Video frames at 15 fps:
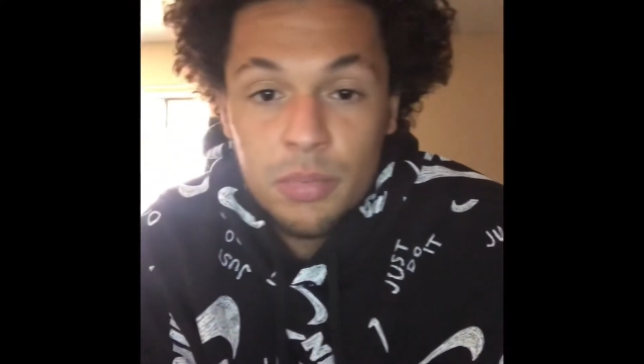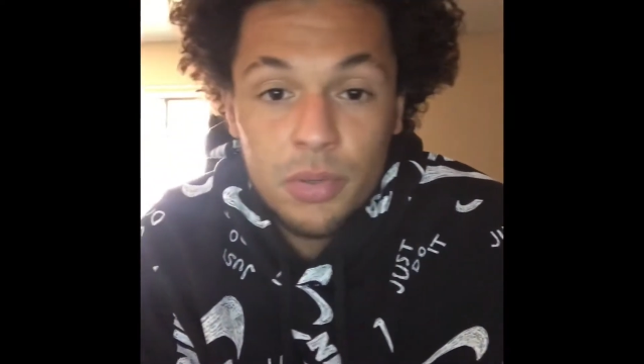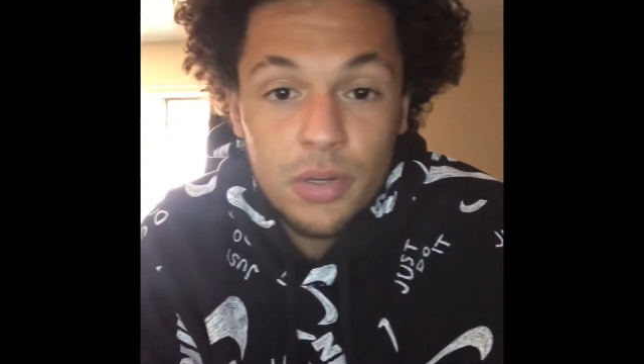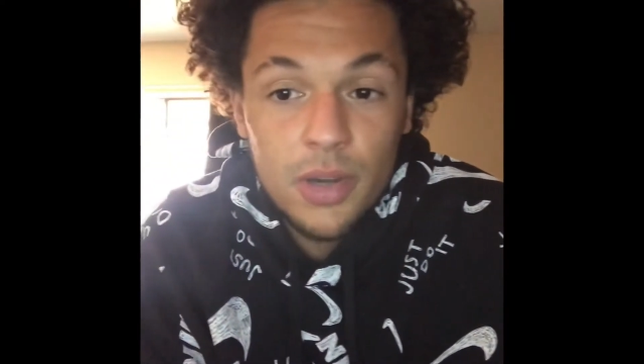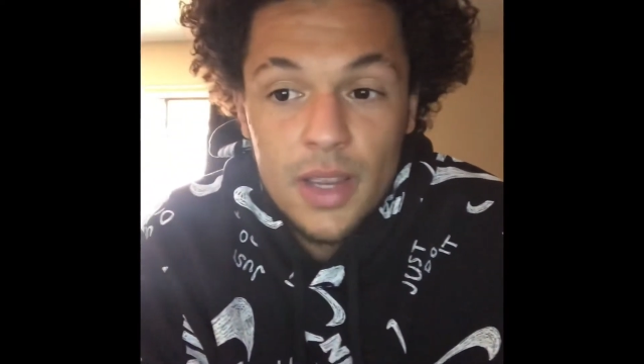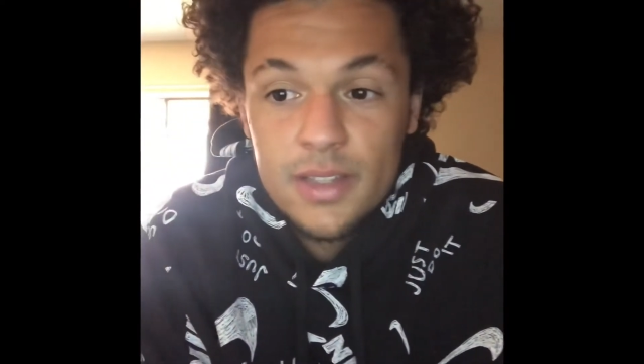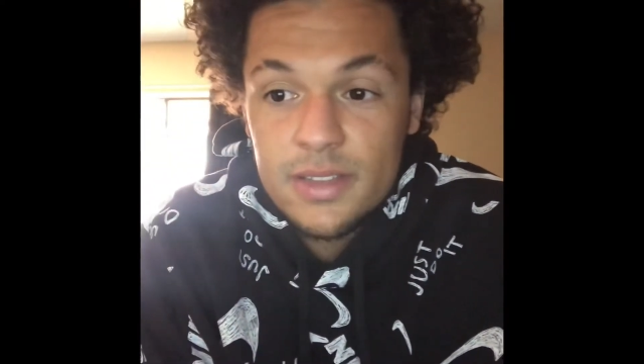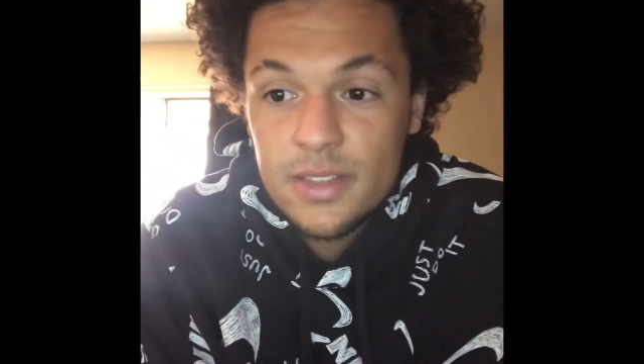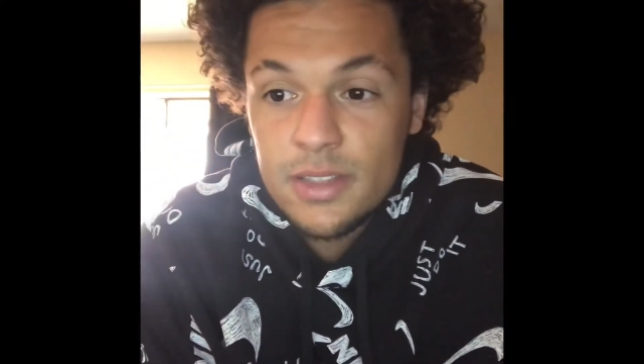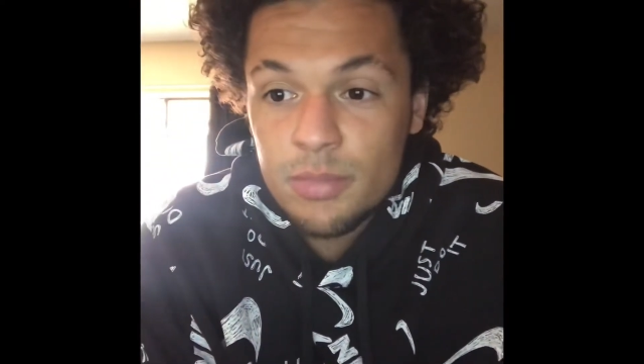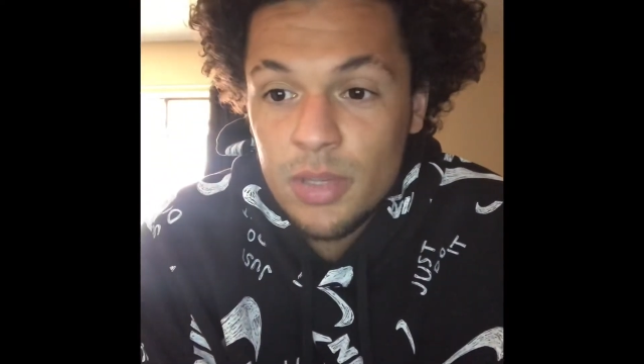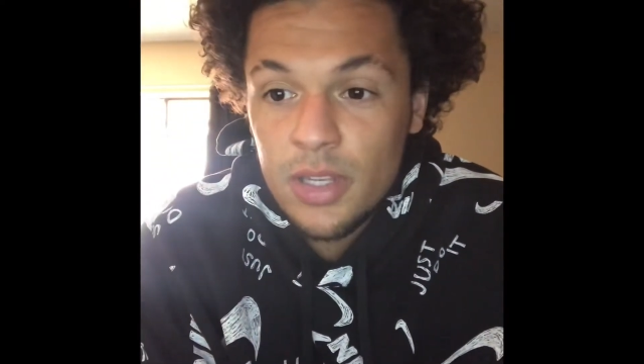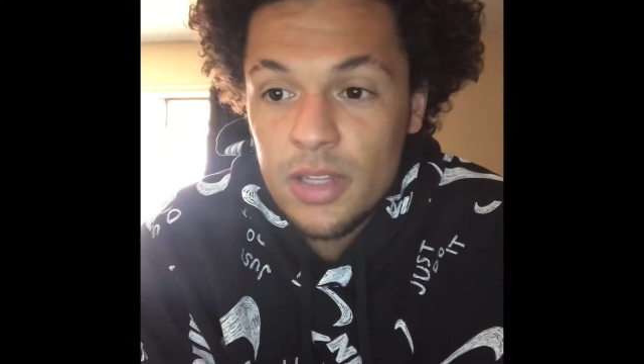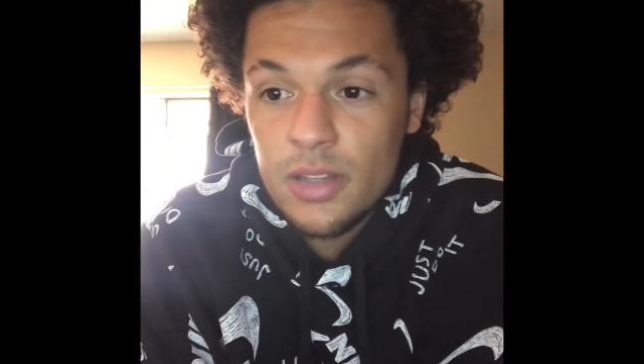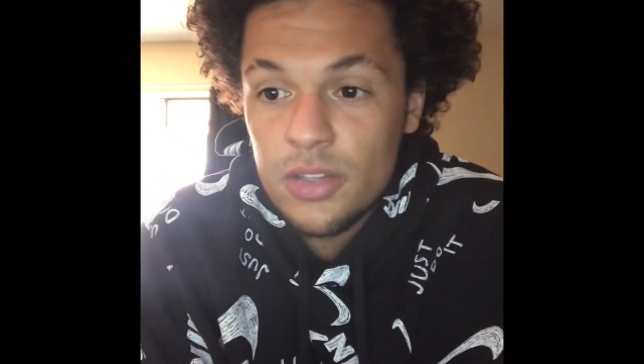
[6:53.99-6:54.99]
progressed since
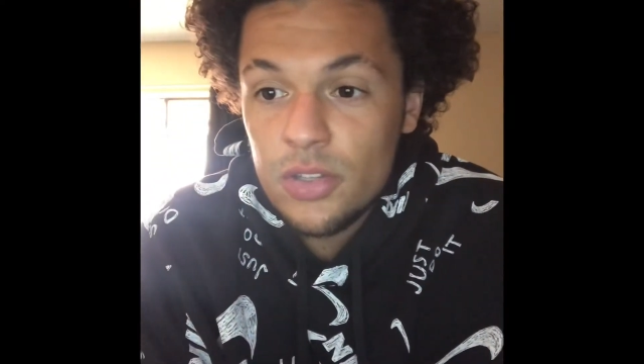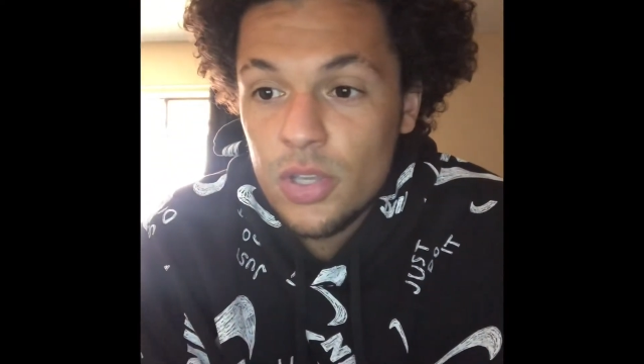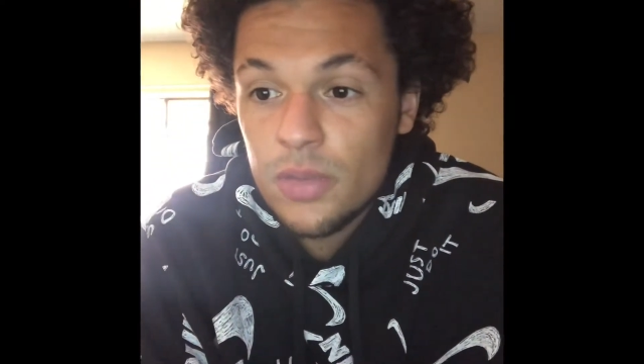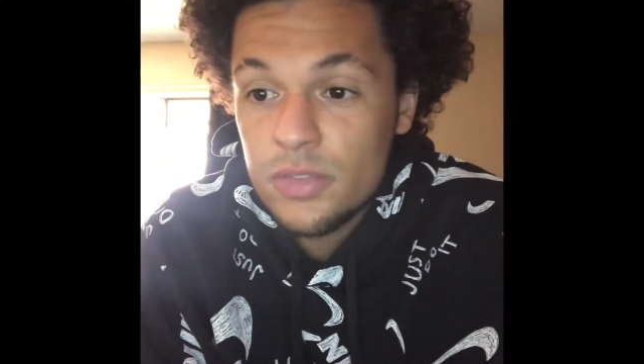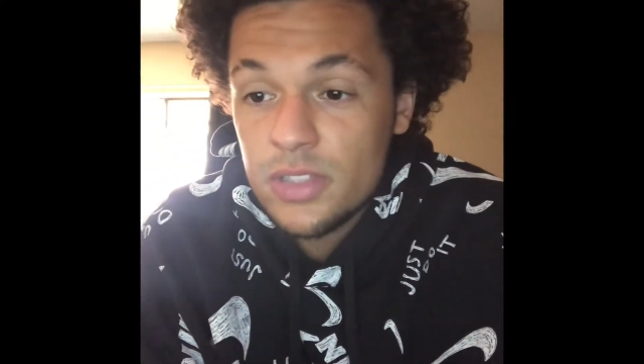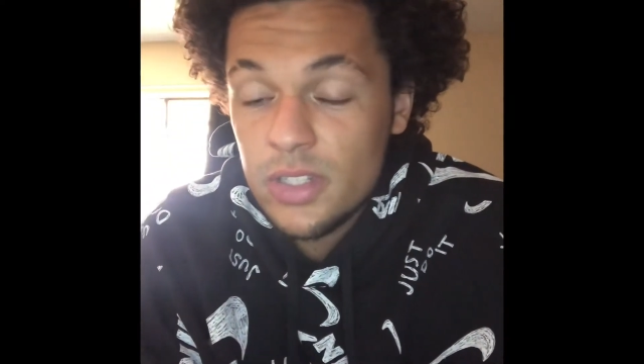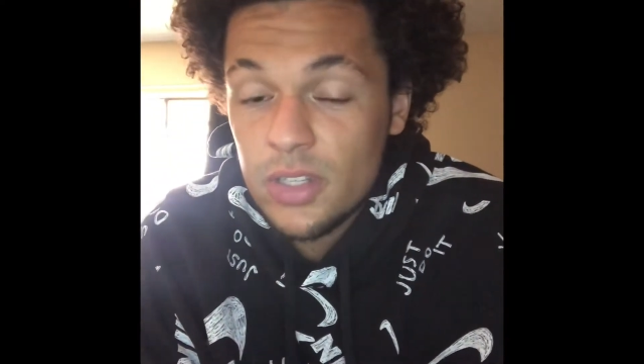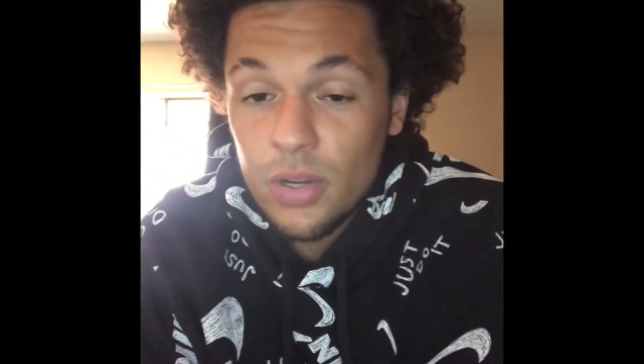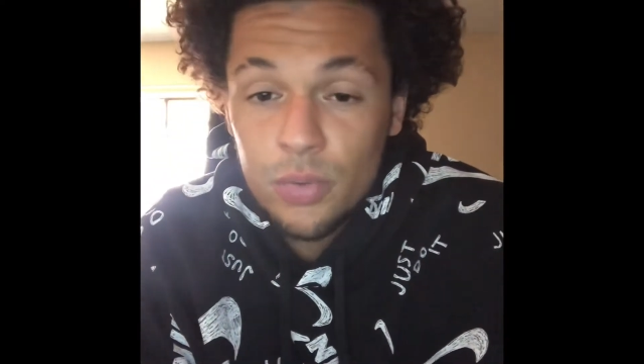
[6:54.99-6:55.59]
being in the UFC,